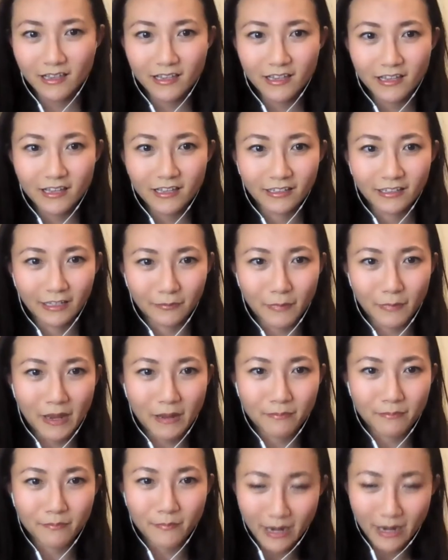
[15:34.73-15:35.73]
Like
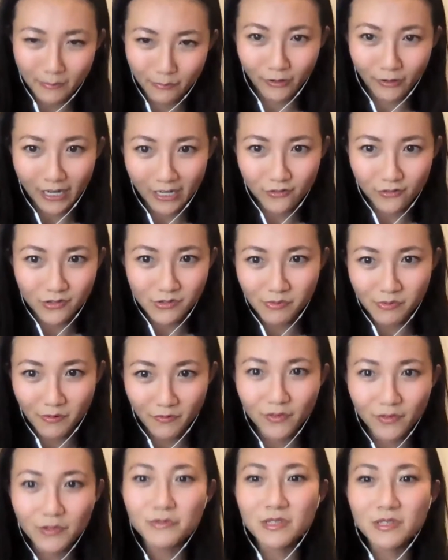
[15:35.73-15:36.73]
my brain just
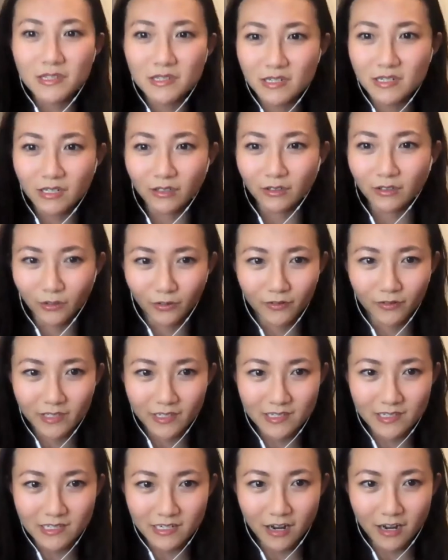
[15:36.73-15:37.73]
refuses to learn
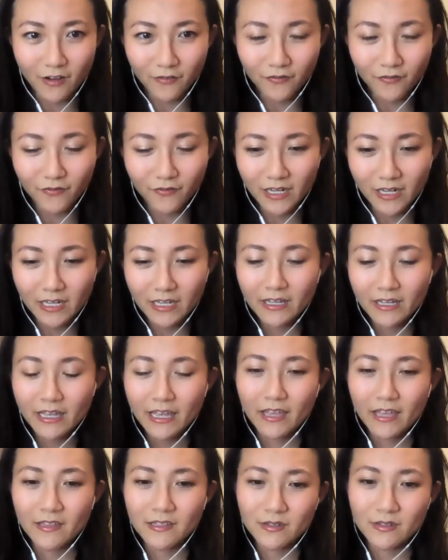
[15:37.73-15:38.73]
this stuff.
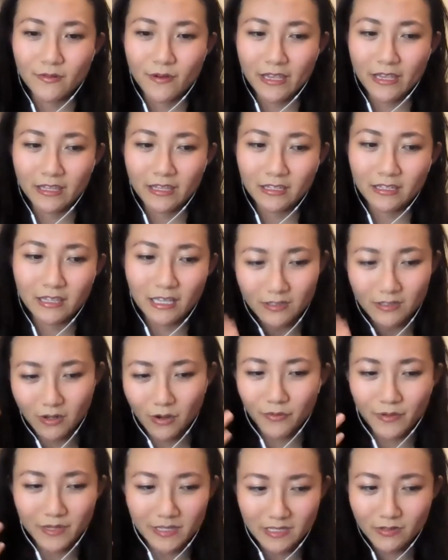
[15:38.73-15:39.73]
And so I think that's
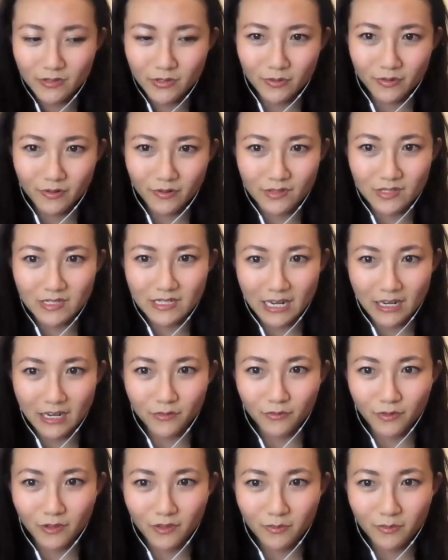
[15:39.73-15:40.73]
always sort of stayed
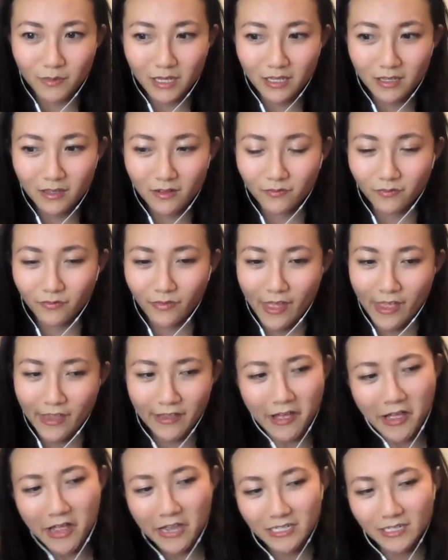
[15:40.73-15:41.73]
with me of like,
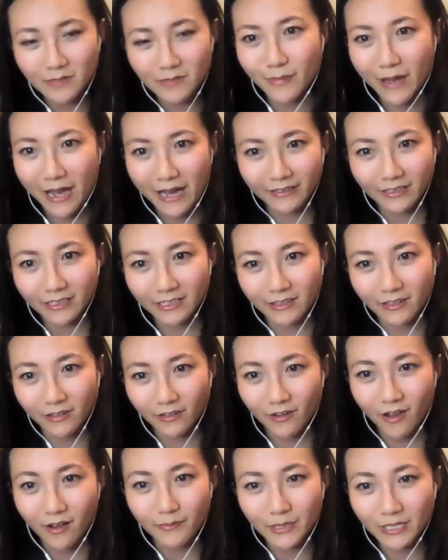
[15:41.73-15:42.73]
I did badly there,
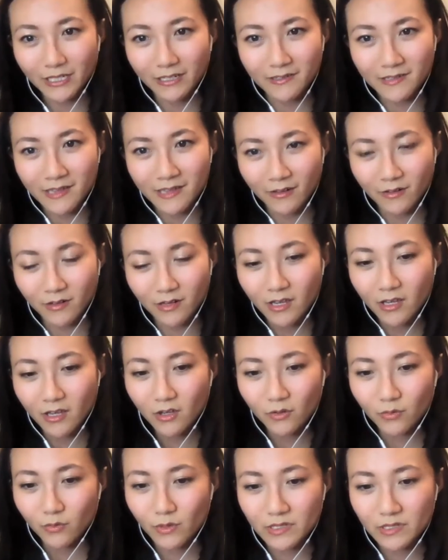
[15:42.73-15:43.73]
not because I
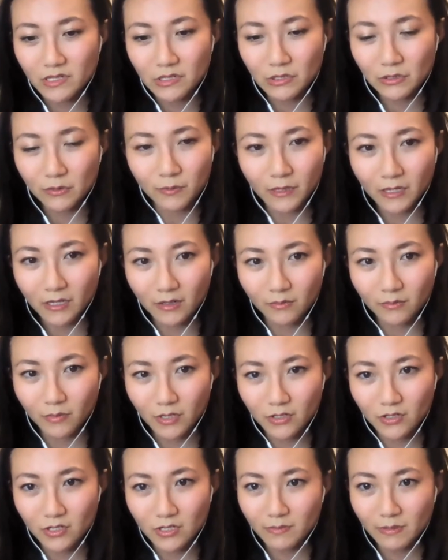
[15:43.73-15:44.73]
was stupid, but
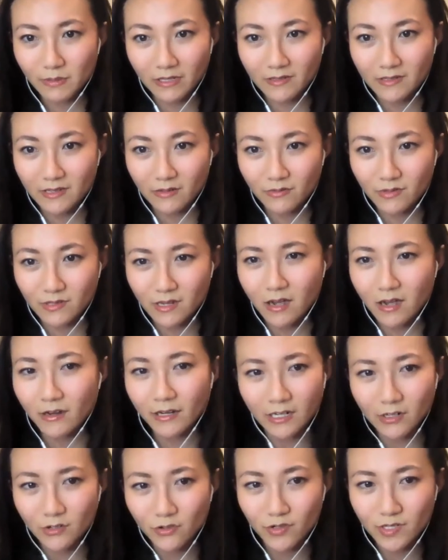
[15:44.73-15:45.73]
just because I was
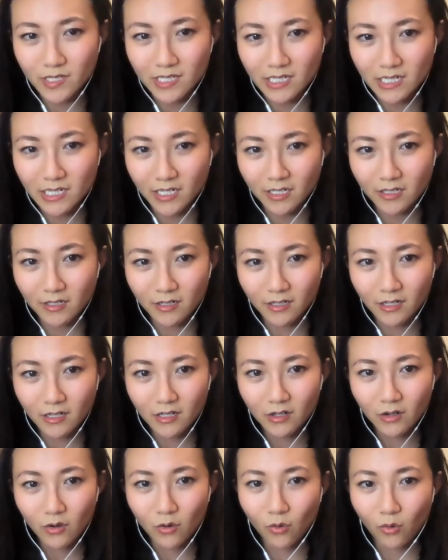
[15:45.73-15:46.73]
uninterested
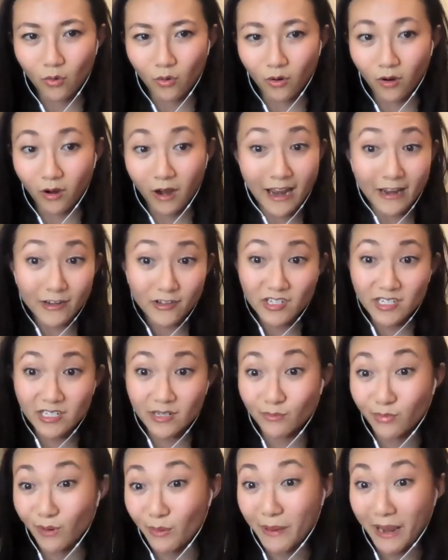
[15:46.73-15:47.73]
or I just
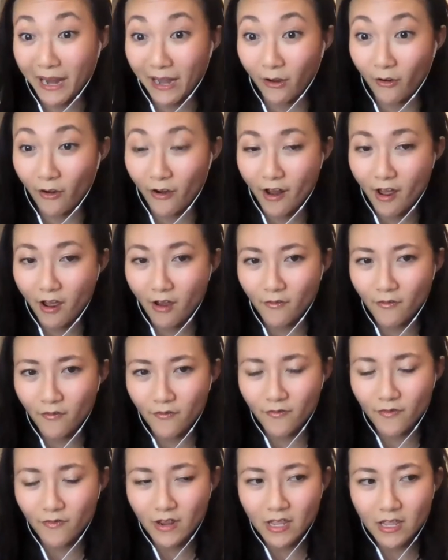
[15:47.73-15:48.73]
didn't prepare
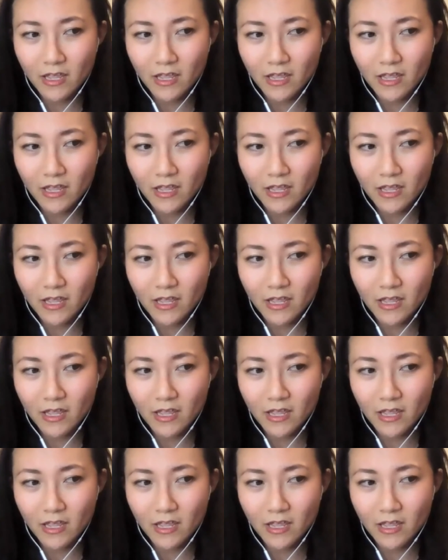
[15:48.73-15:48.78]
enough.